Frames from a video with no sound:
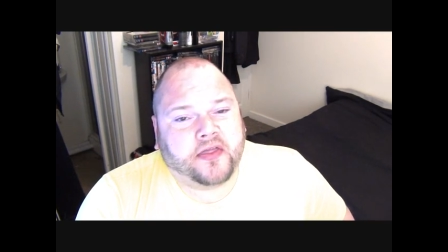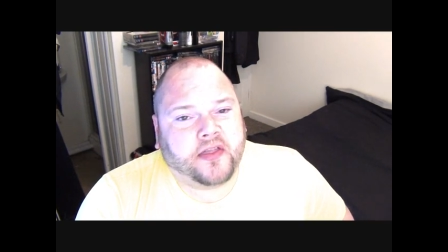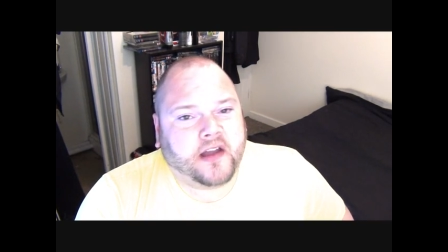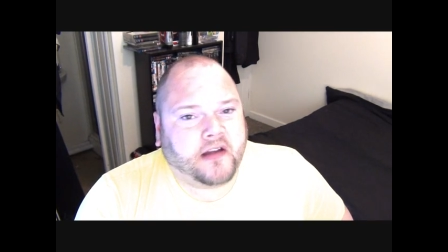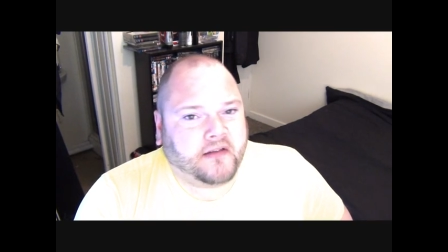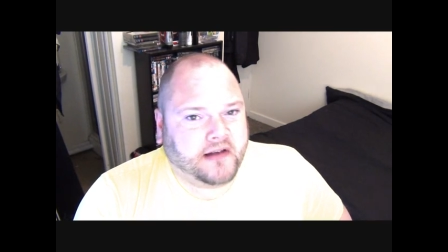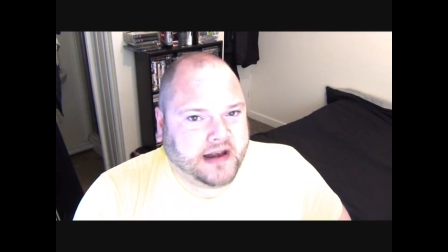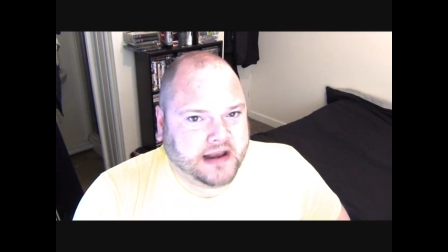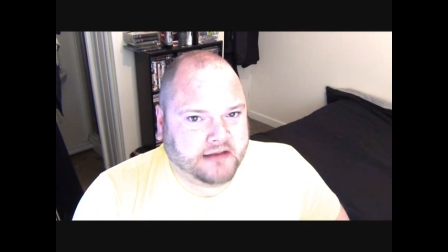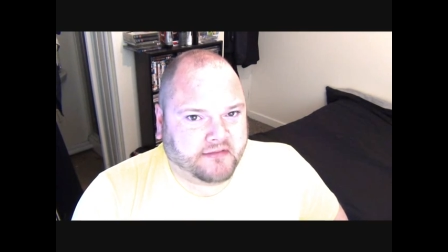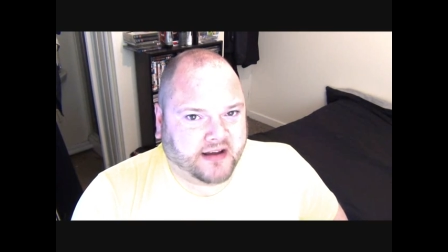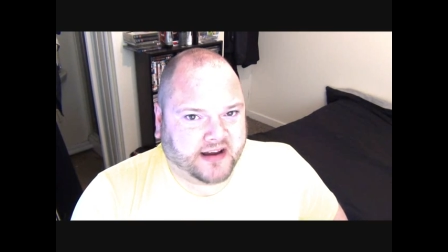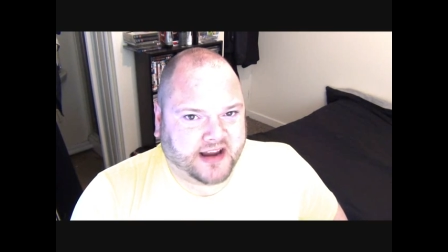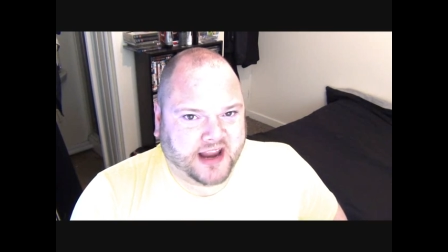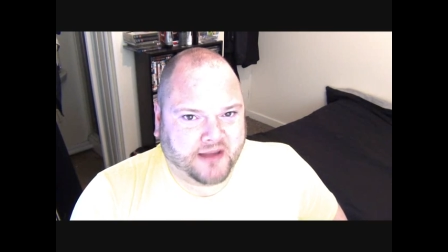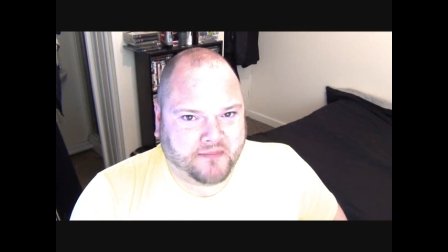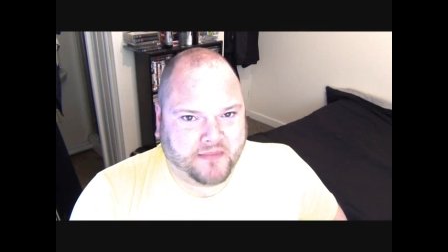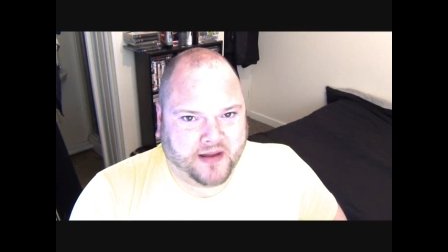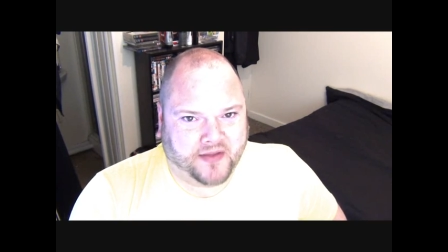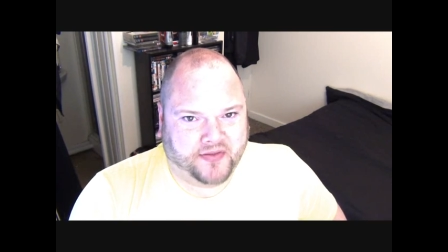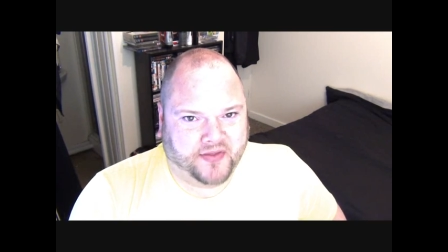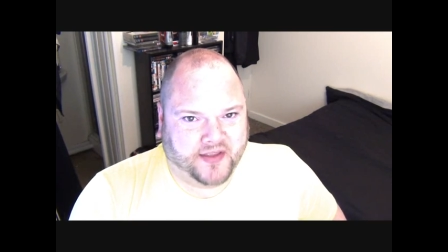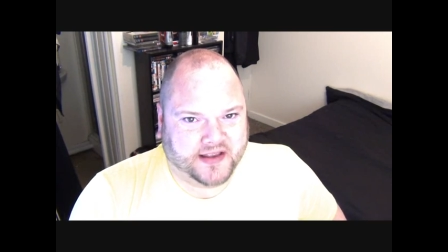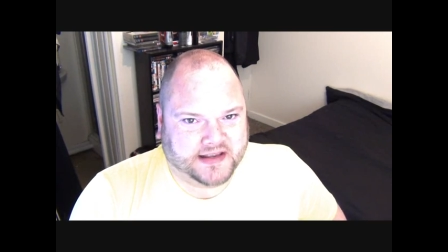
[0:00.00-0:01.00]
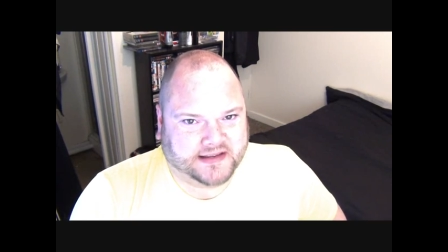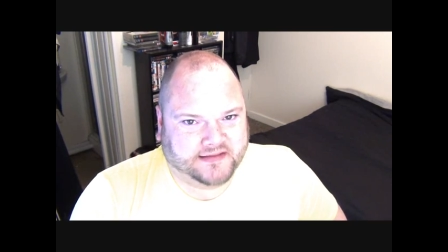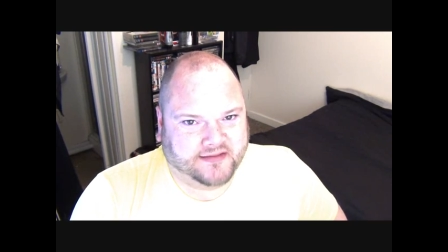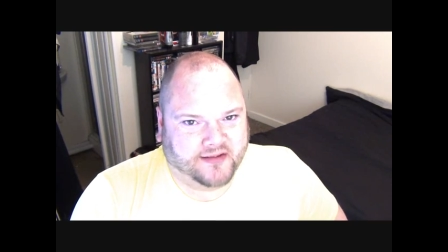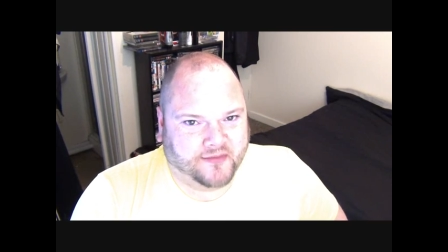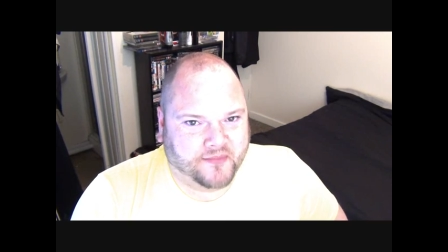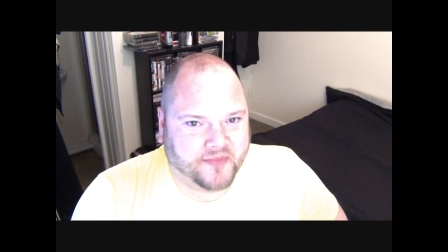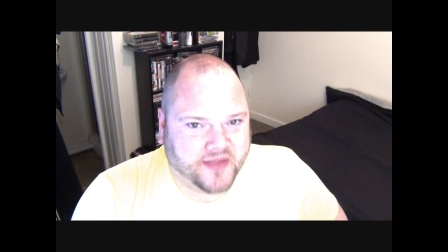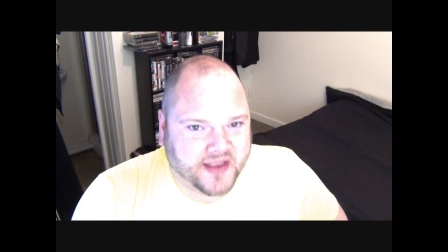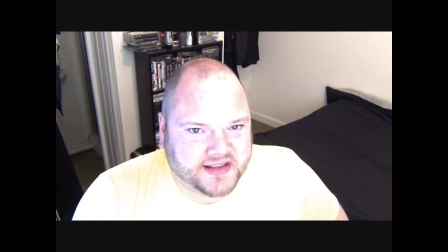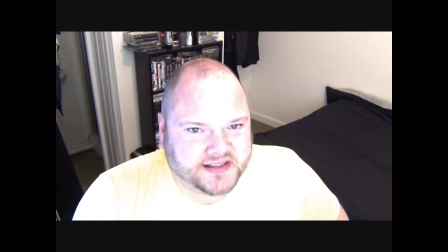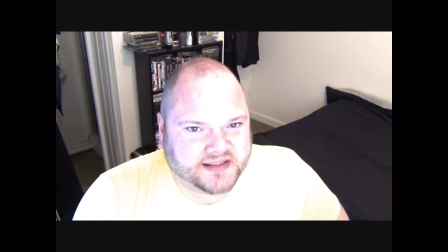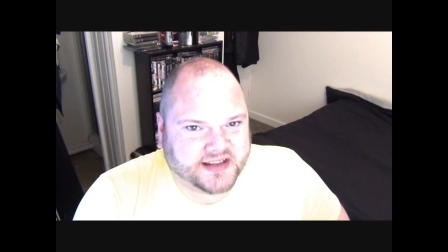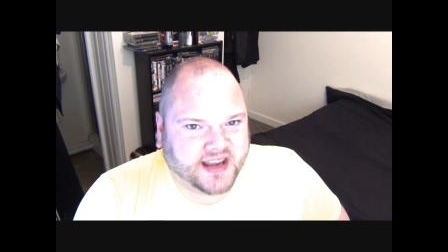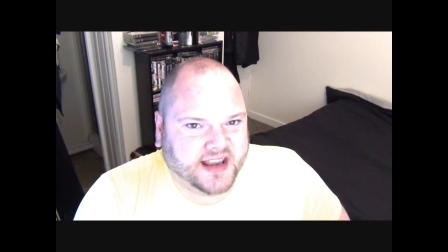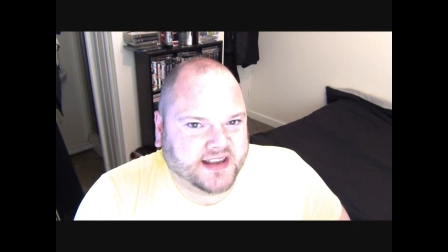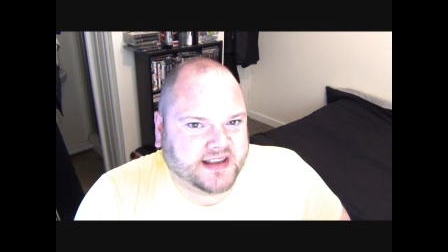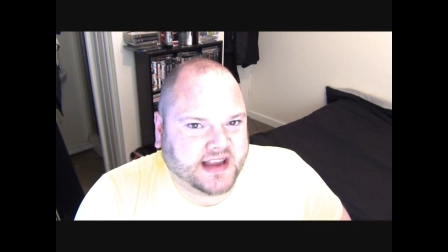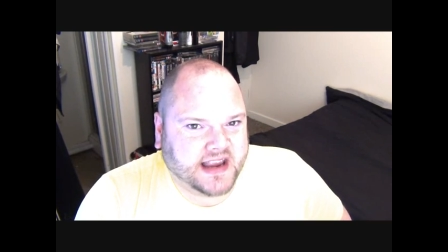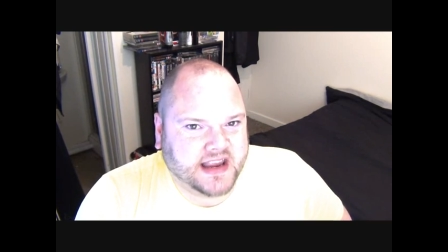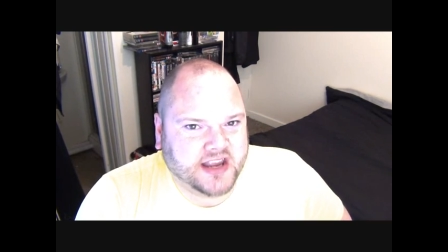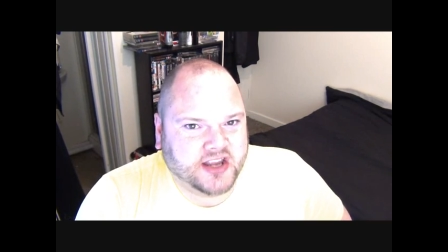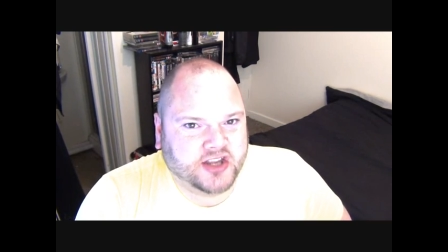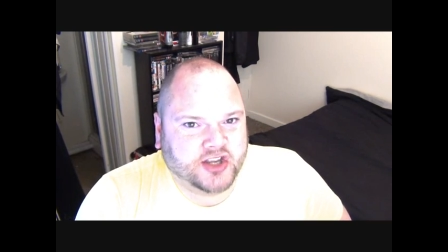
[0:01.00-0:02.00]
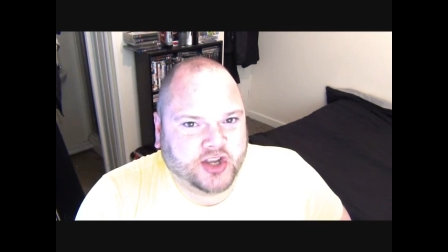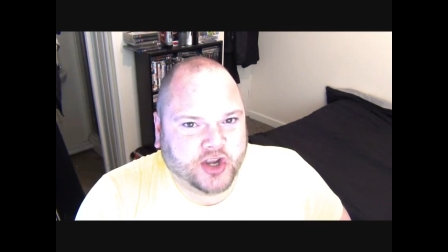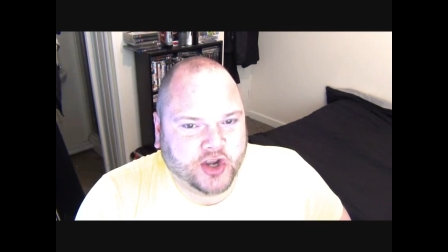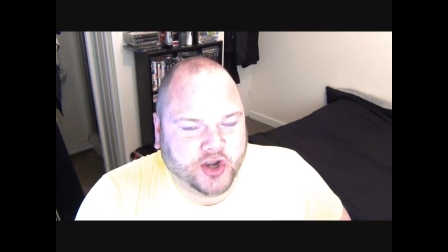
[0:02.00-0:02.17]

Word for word: thoroughly recommend this film this is a